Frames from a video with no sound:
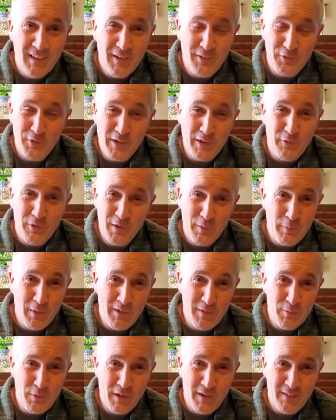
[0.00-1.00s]
that was like one of the
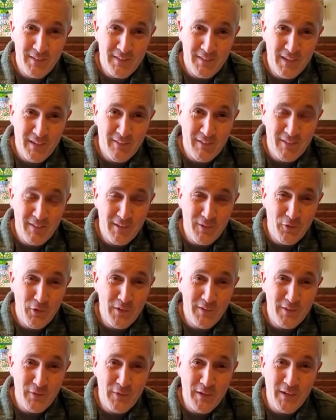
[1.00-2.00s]
best prizes ever. So
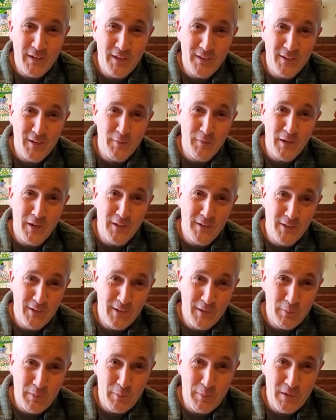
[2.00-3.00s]
once a week I'd come down here and
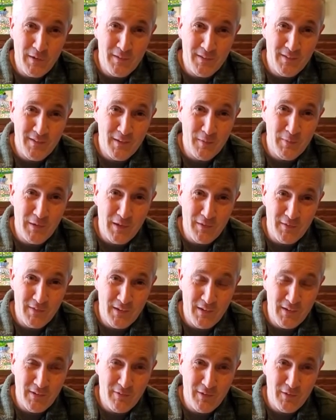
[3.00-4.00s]
get my pizza. Sometimes
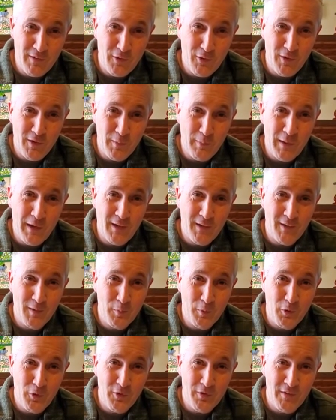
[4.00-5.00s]
I'd even throw it in the back of the
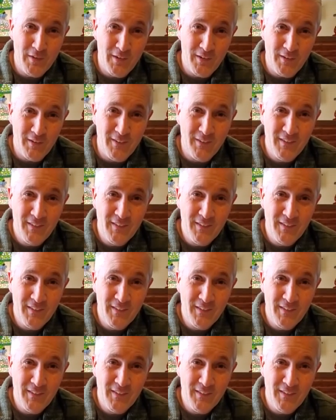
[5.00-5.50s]
motorcycle.